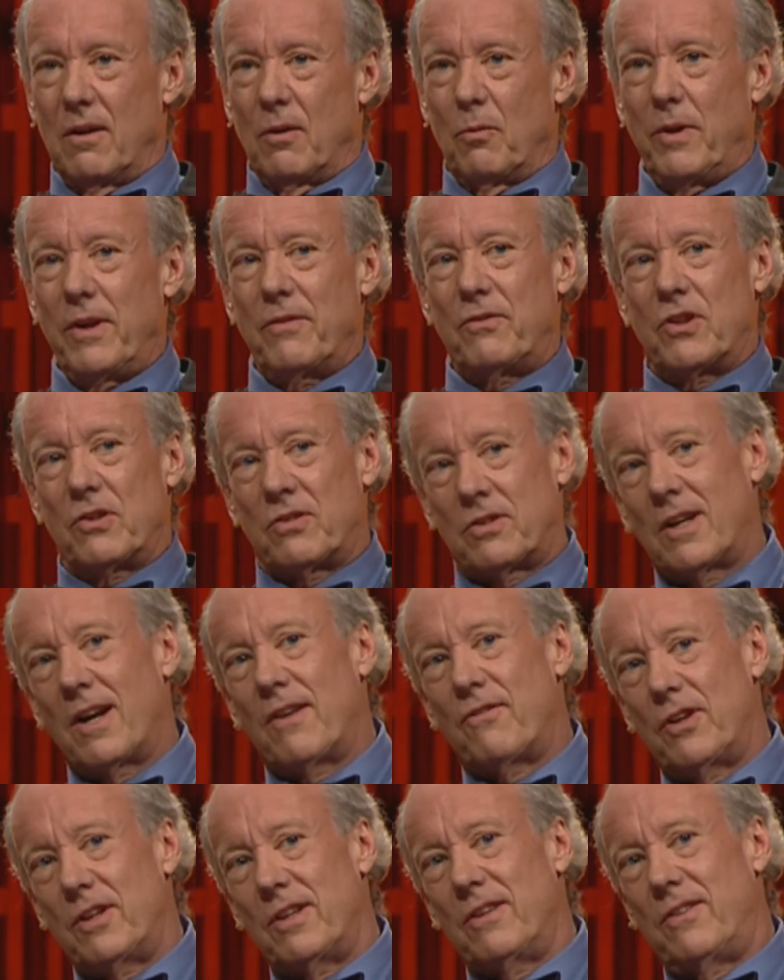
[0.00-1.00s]
we have
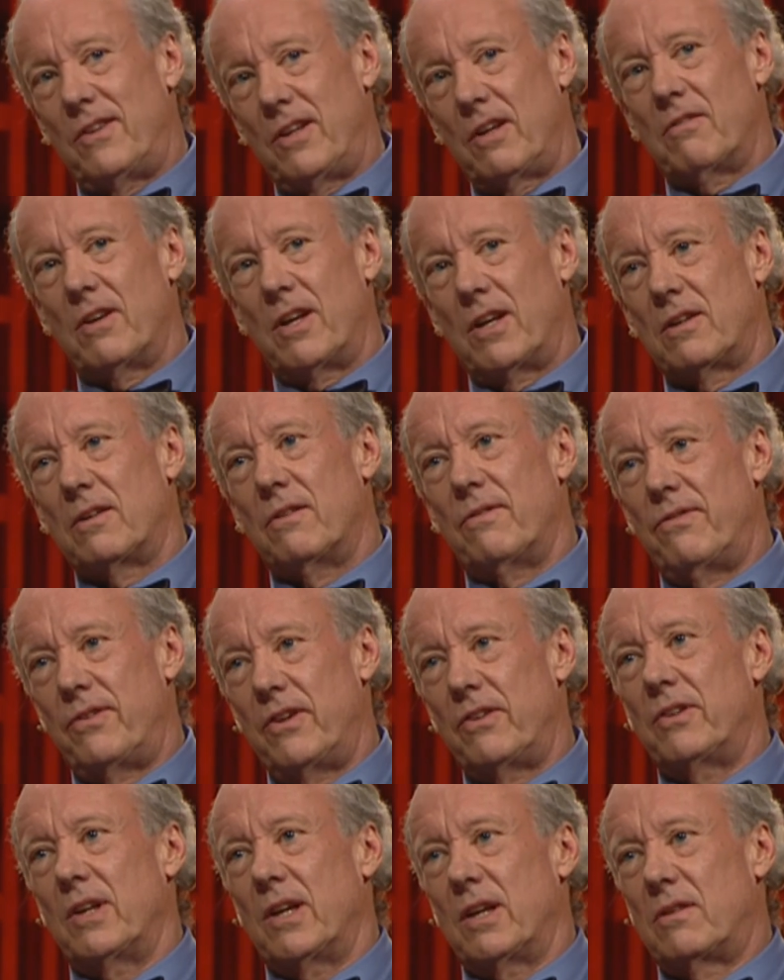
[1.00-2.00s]
discovered in theoretical
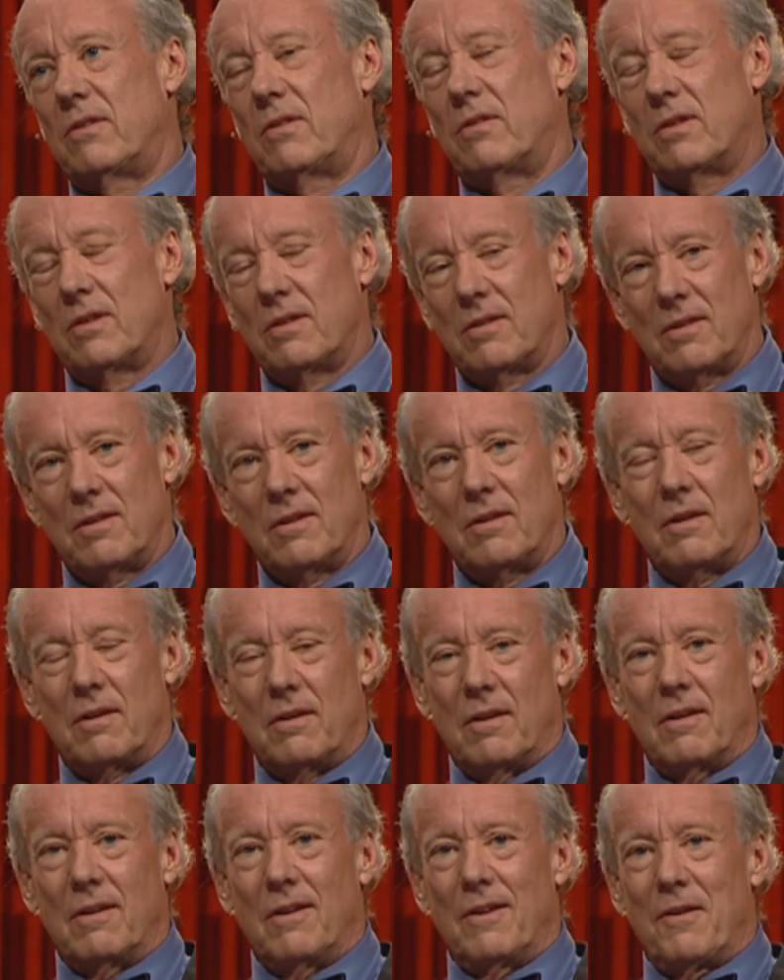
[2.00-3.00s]
physics
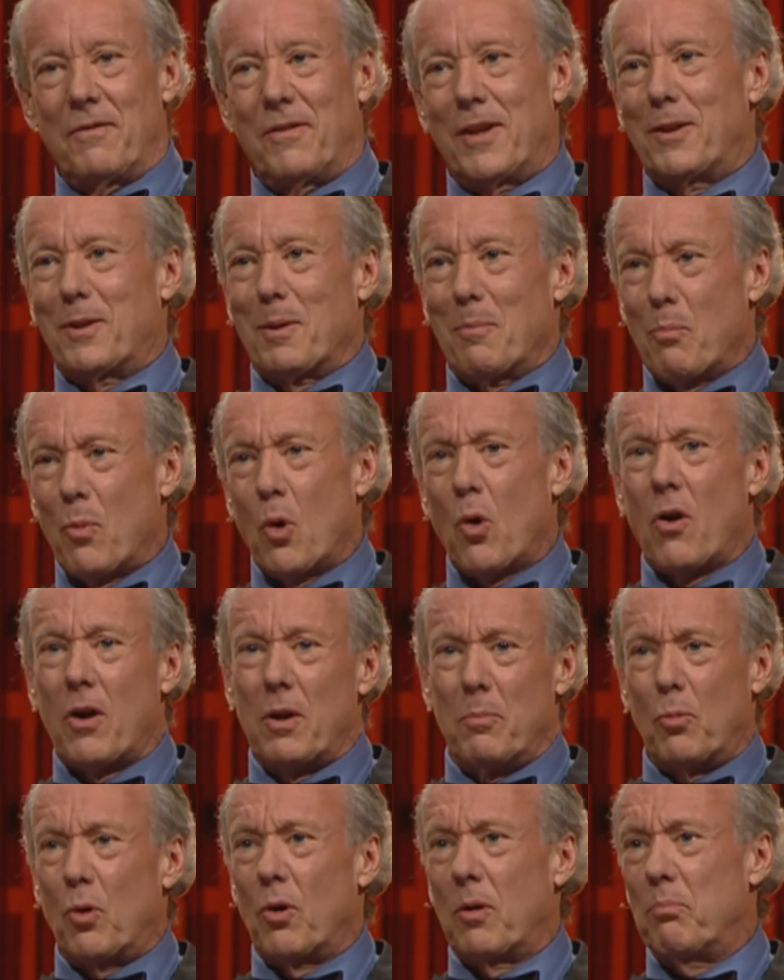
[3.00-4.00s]
that the more
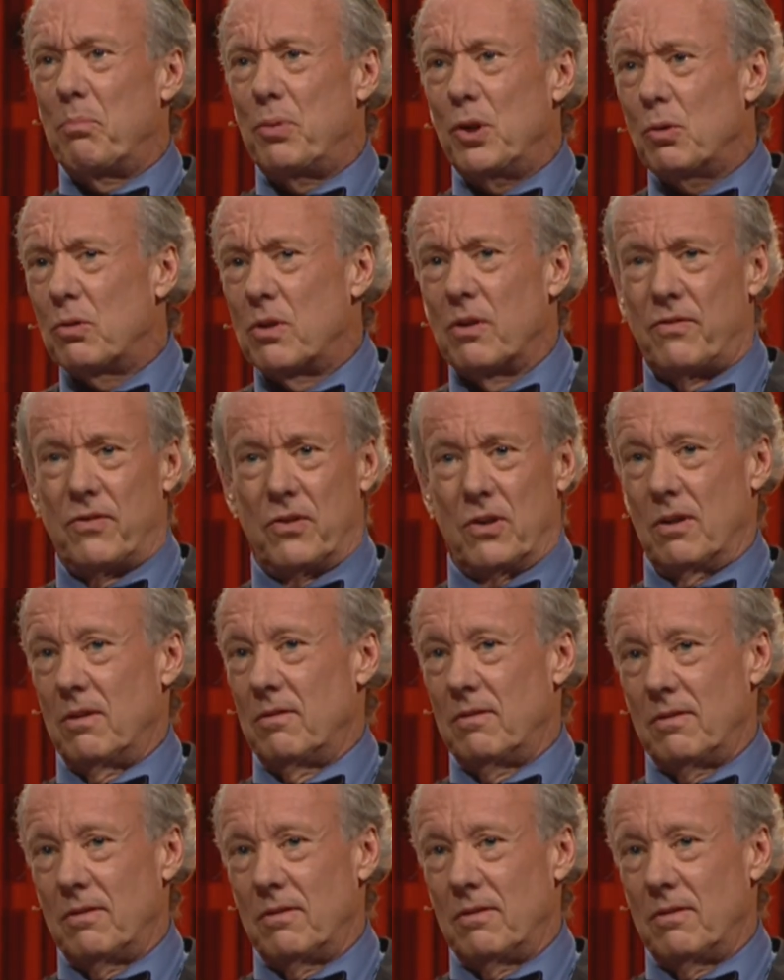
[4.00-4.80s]
and more beautiful